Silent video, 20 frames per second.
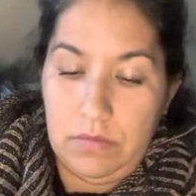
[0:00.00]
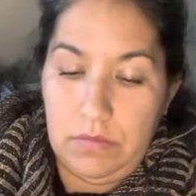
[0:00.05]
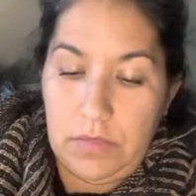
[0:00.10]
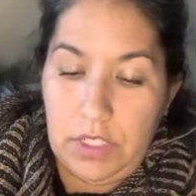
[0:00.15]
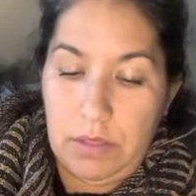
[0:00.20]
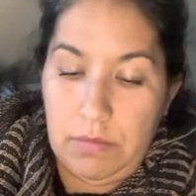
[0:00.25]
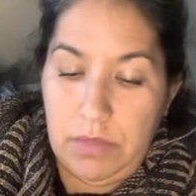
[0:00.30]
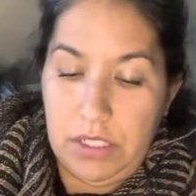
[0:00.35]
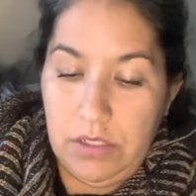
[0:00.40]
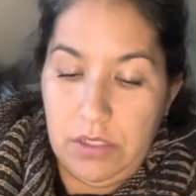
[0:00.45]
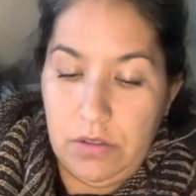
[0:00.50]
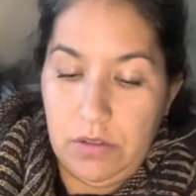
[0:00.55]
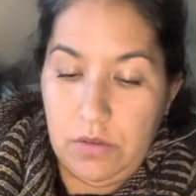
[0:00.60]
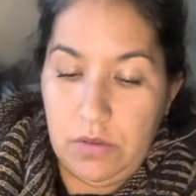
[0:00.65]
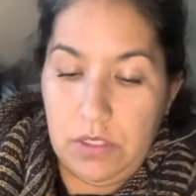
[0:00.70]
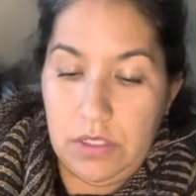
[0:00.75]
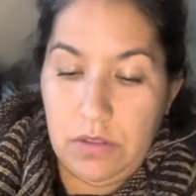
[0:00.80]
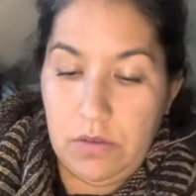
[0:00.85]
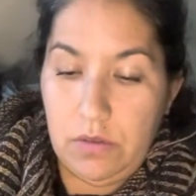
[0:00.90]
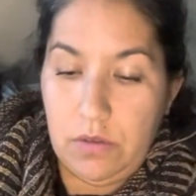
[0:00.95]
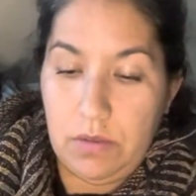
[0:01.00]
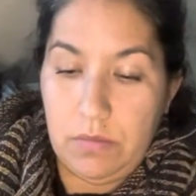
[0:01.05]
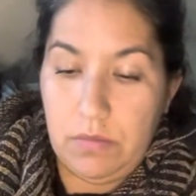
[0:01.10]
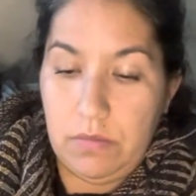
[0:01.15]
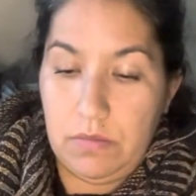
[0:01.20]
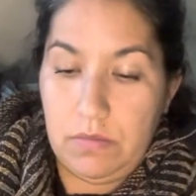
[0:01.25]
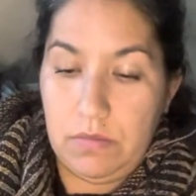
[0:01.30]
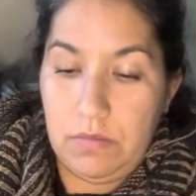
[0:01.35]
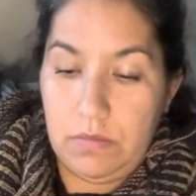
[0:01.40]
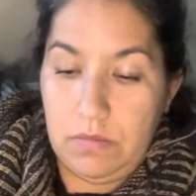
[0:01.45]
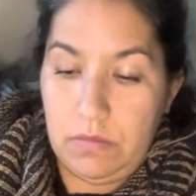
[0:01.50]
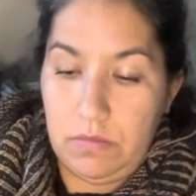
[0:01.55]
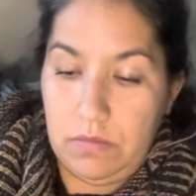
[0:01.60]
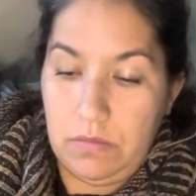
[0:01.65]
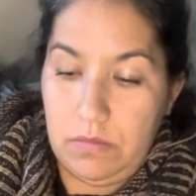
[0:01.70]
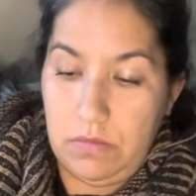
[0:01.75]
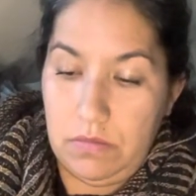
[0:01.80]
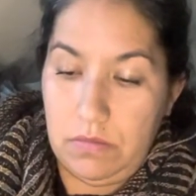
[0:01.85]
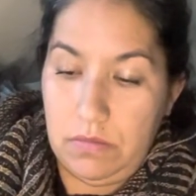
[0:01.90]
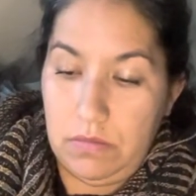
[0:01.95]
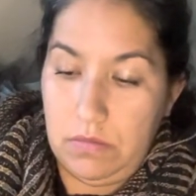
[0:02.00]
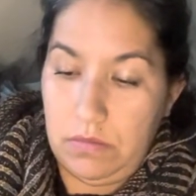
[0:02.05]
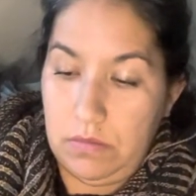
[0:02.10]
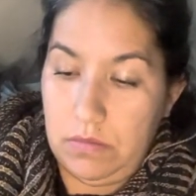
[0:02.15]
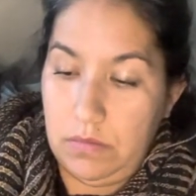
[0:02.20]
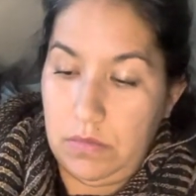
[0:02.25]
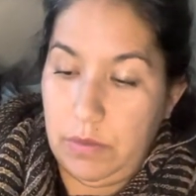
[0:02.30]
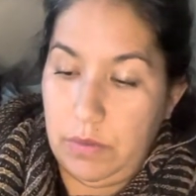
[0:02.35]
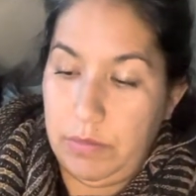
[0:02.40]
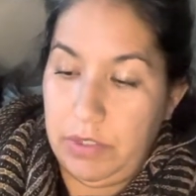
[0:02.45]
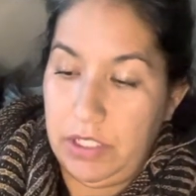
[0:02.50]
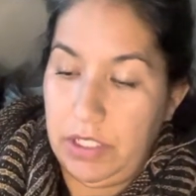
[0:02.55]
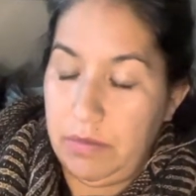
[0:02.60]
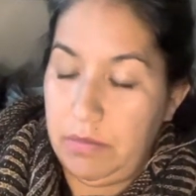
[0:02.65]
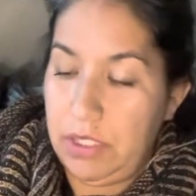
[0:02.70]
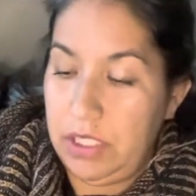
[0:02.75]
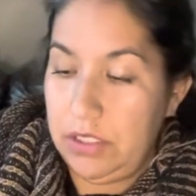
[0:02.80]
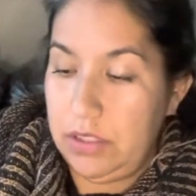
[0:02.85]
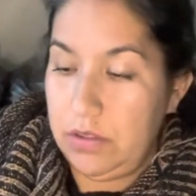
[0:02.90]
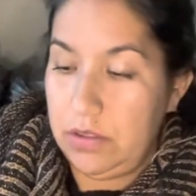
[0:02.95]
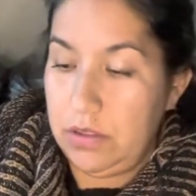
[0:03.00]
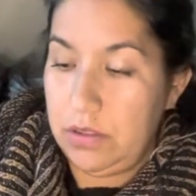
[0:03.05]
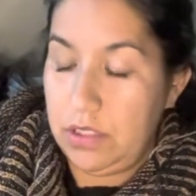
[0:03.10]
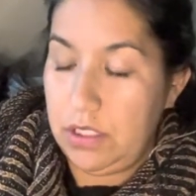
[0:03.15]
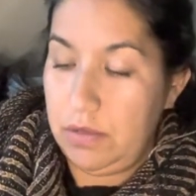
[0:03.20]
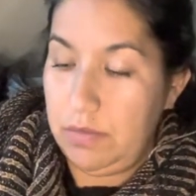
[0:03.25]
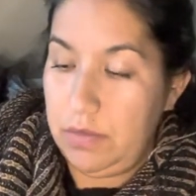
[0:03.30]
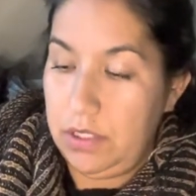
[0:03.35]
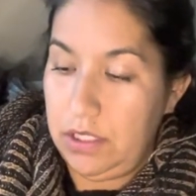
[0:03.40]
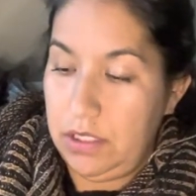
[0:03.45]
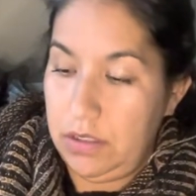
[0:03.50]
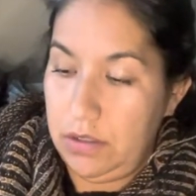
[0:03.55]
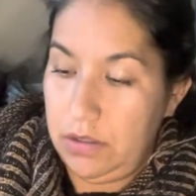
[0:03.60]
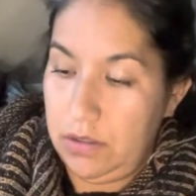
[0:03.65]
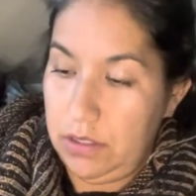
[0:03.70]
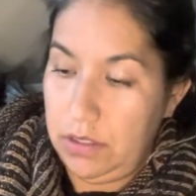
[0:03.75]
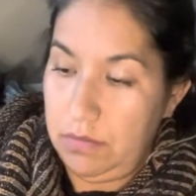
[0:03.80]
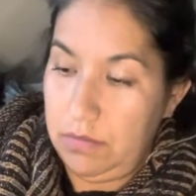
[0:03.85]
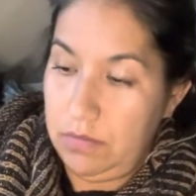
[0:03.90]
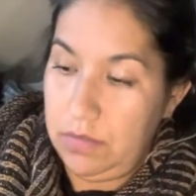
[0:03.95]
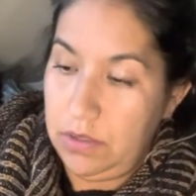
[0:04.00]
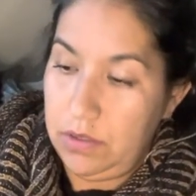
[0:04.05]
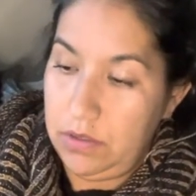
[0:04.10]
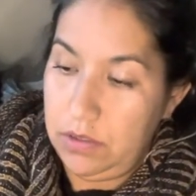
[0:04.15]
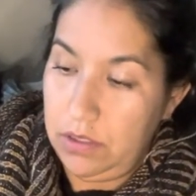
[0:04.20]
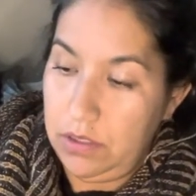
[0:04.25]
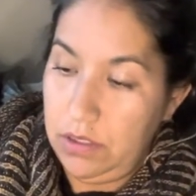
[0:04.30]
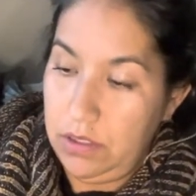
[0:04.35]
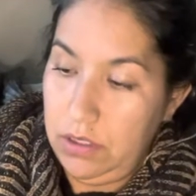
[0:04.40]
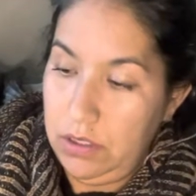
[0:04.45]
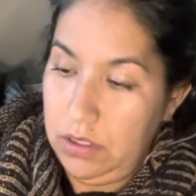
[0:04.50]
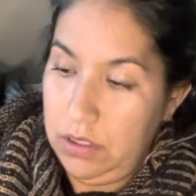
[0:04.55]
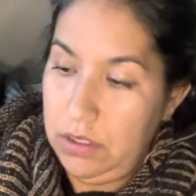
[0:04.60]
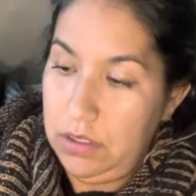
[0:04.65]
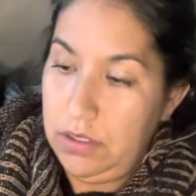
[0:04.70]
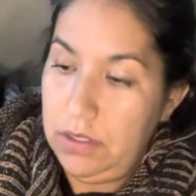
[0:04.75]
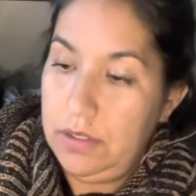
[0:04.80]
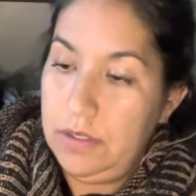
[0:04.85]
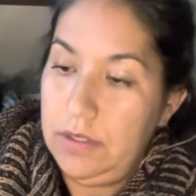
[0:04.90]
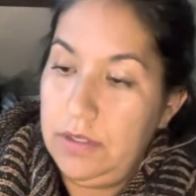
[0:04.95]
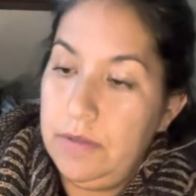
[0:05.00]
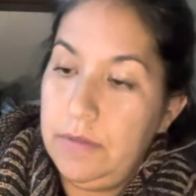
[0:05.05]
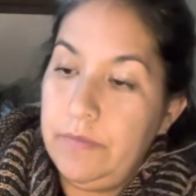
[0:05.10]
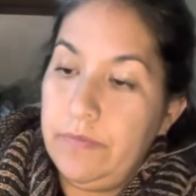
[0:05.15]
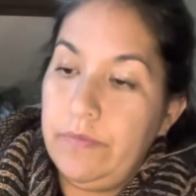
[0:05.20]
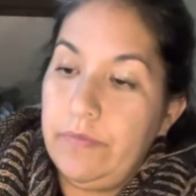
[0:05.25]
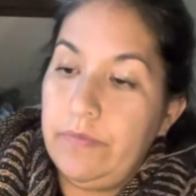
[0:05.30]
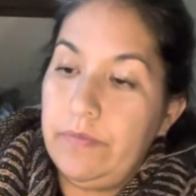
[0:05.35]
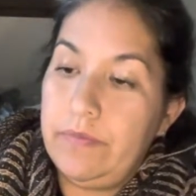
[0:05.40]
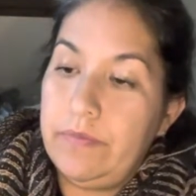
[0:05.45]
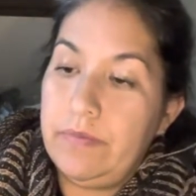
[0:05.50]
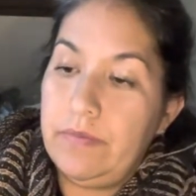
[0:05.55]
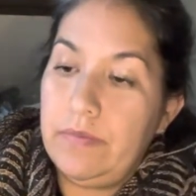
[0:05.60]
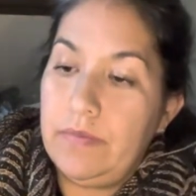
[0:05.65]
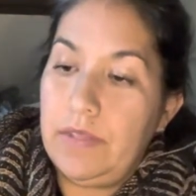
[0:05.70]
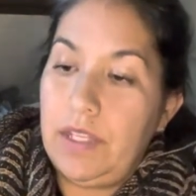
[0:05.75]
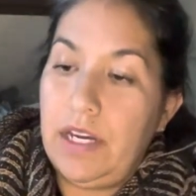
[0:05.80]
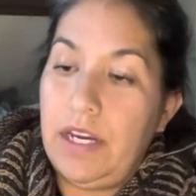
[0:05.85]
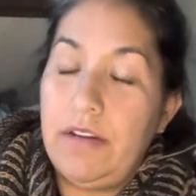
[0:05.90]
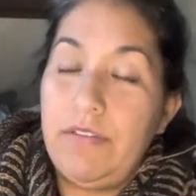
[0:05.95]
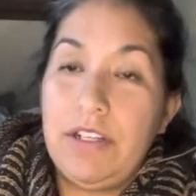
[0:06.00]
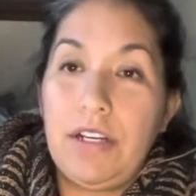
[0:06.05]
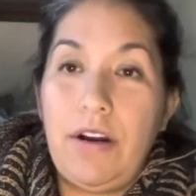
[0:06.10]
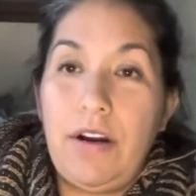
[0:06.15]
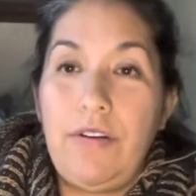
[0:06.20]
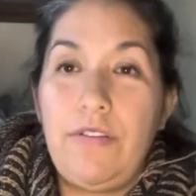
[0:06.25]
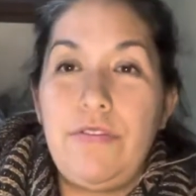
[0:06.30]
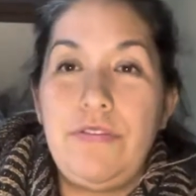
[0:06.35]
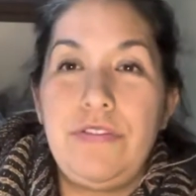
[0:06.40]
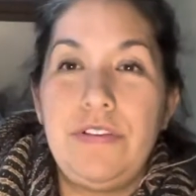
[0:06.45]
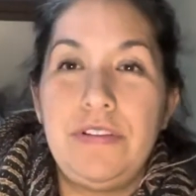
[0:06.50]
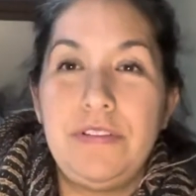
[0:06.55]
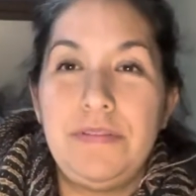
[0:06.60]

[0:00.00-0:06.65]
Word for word: I might just redo them I mean, I might just keep knitting on them because they're, I have a cough.